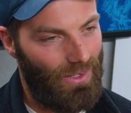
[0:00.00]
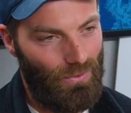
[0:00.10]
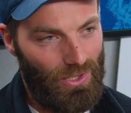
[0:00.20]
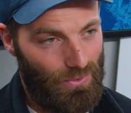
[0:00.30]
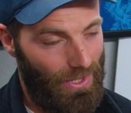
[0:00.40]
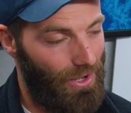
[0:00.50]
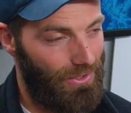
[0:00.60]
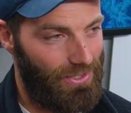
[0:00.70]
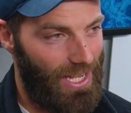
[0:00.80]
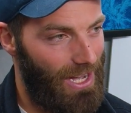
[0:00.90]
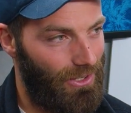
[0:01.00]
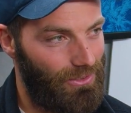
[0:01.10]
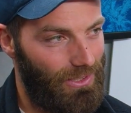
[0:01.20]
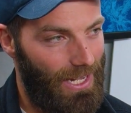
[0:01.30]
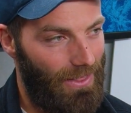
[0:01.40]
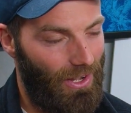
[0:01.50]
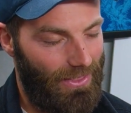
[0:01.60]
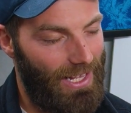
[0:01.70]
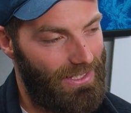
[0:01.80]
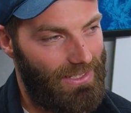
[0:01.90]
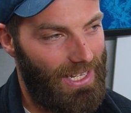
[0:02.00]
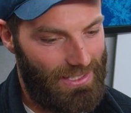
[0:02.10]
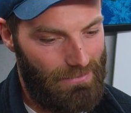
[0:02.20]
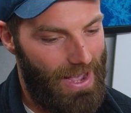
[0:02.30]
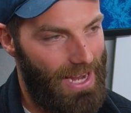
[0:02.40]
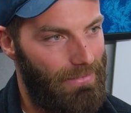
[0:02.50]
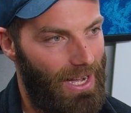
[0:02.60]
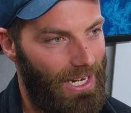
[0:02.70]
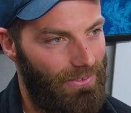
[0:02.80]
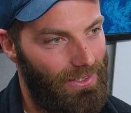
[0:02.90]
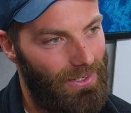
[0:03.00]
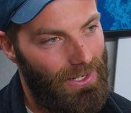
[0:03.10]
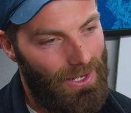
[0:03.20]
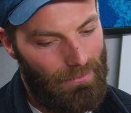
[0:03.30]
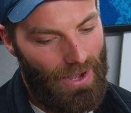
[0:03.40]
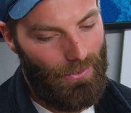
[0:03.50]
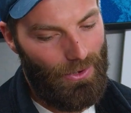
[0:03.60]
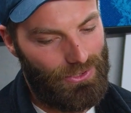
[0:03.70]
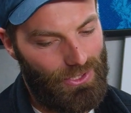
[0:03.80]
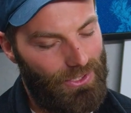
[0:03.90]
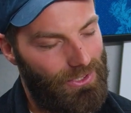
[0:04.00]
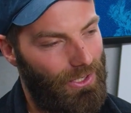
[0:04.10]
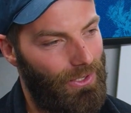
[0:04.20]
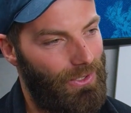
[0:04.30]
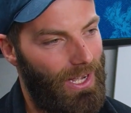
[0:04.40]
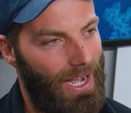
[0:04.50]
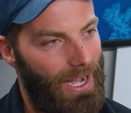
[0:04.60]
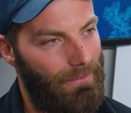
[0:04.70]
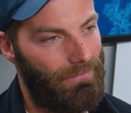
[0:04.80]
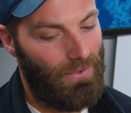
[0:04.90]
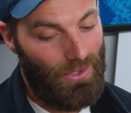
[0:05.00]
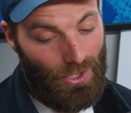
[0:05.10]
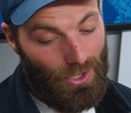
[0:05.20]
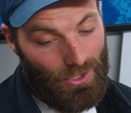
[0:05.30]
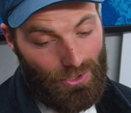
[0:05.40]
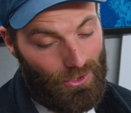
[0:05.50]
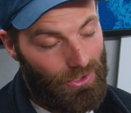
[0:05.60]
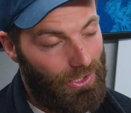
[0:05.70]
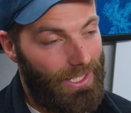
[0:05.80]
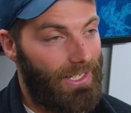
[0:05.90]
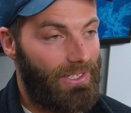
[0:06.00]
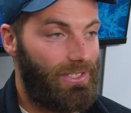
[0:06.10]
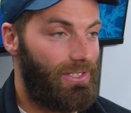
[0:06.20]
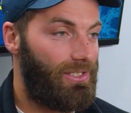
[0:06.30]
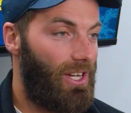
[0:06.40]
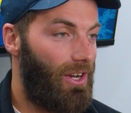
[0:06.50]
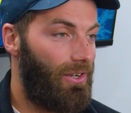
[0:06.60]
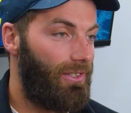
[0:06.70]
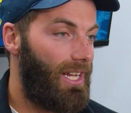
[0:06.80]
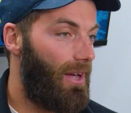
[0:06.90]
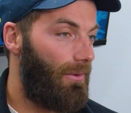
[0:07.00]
which we on sell. Like that's the main part of it, but we also do clinics. So yeah,